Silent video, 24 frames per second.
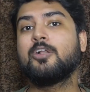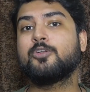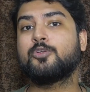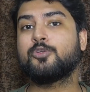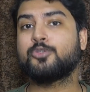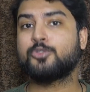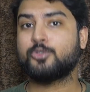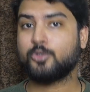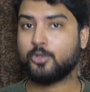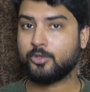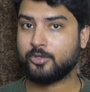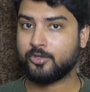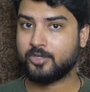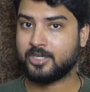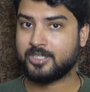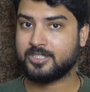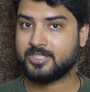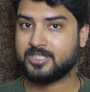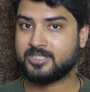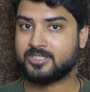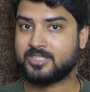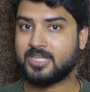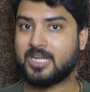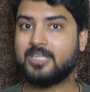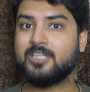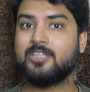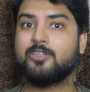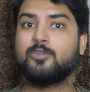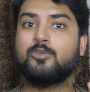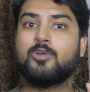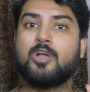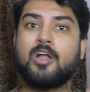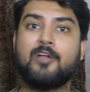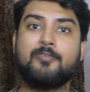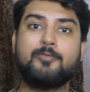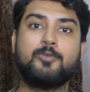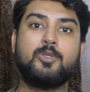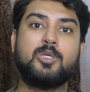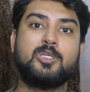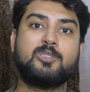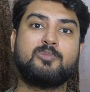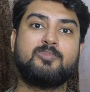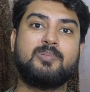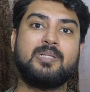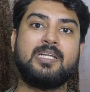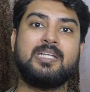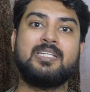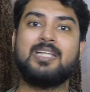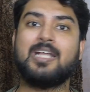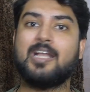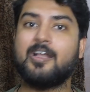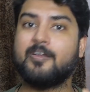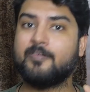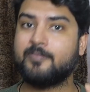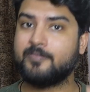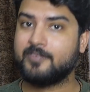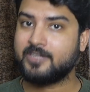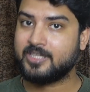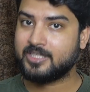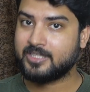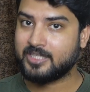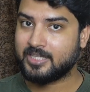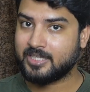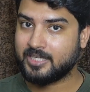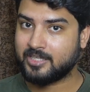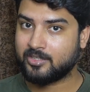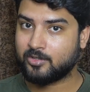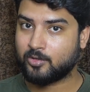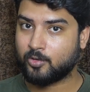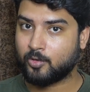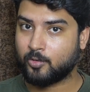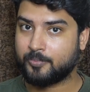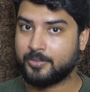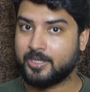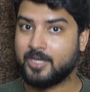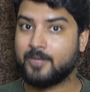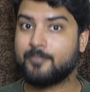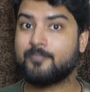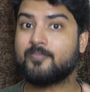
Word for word: to show your understanding you have to explain everything in op